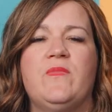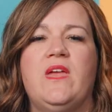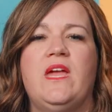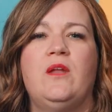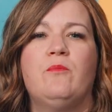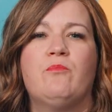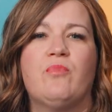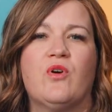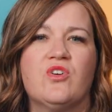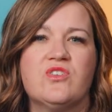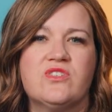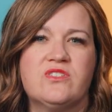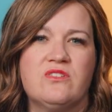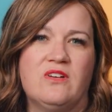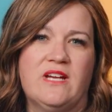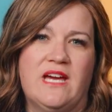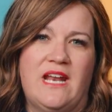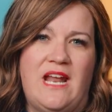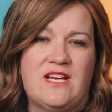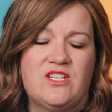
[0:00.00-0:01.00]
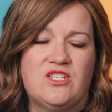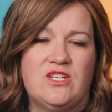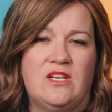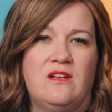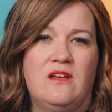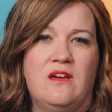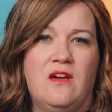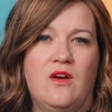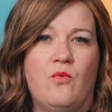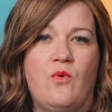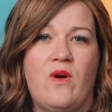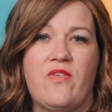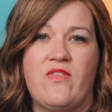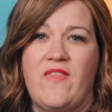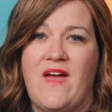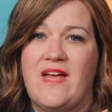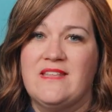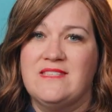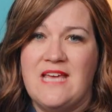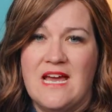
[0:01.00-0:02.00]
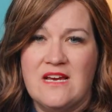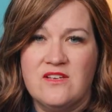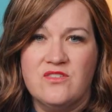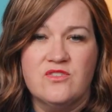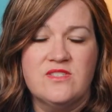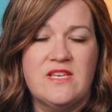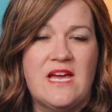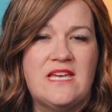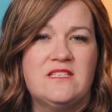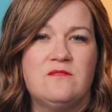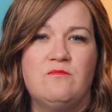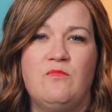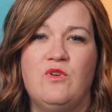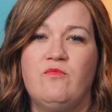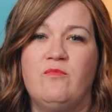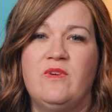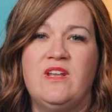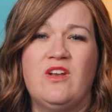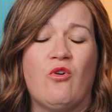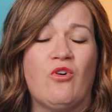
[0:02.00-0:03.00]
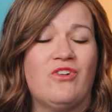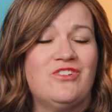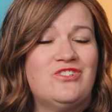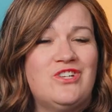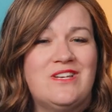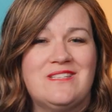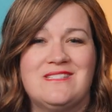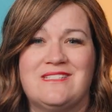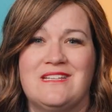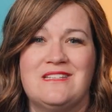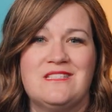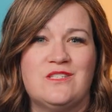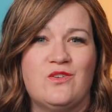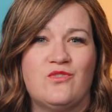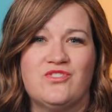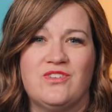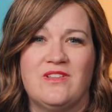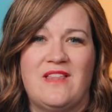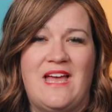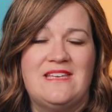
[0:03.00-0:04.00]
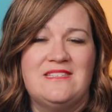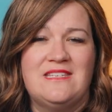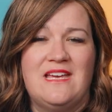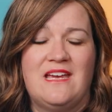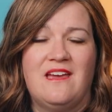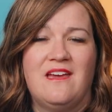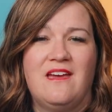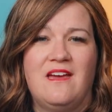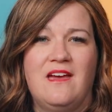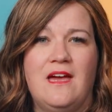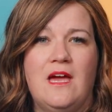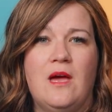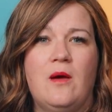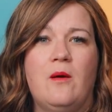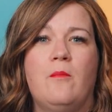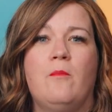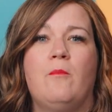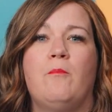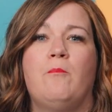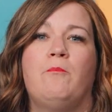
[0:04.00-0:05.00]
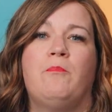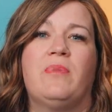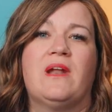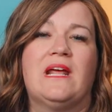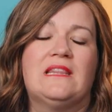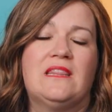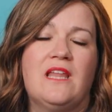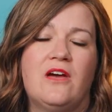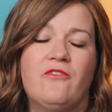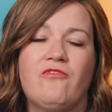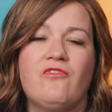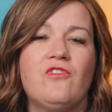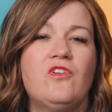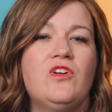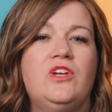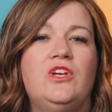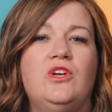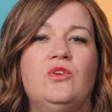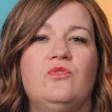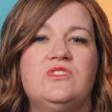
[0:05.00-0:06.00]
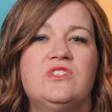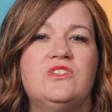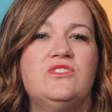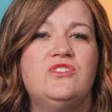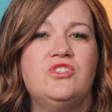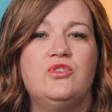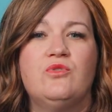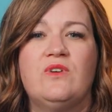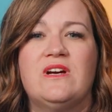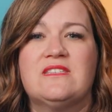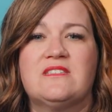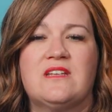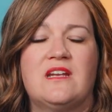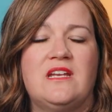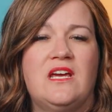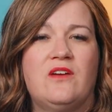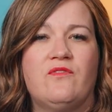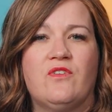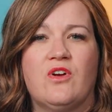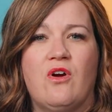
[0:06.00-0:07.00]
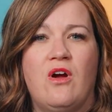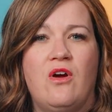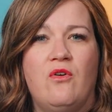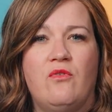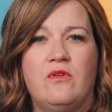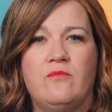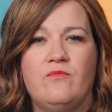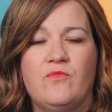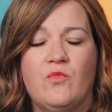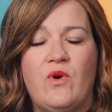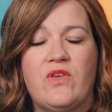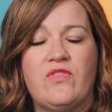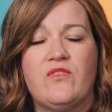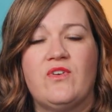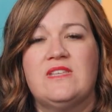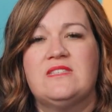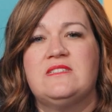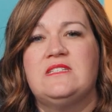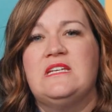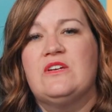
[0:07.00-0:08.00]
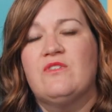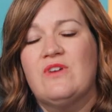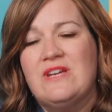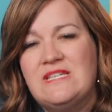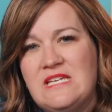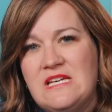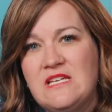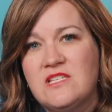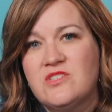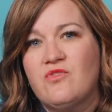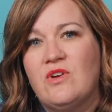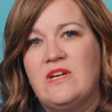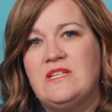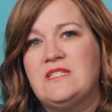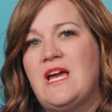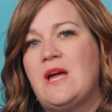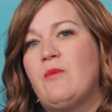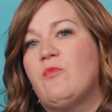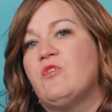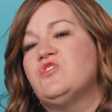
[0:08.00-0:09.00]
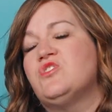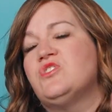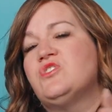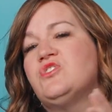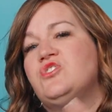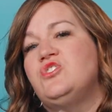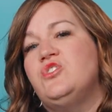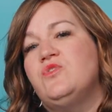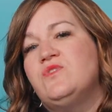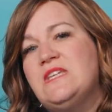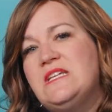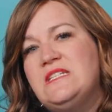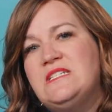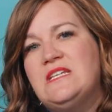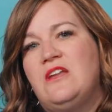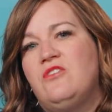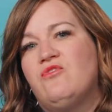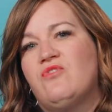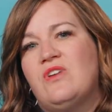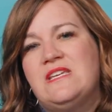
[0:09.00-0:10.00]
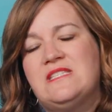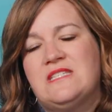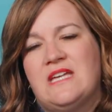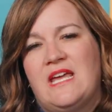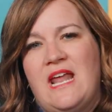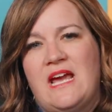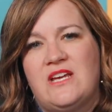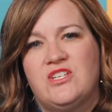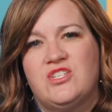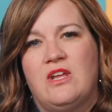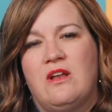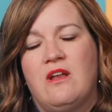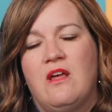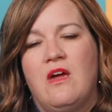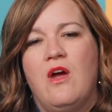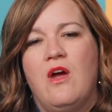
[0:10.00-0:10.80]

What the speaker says: in personal connection, whether that's exercise and movement or just in socializing. But I'd love for you to do a study of your own, whether it's decreasing screen time or just choosing to increase connection.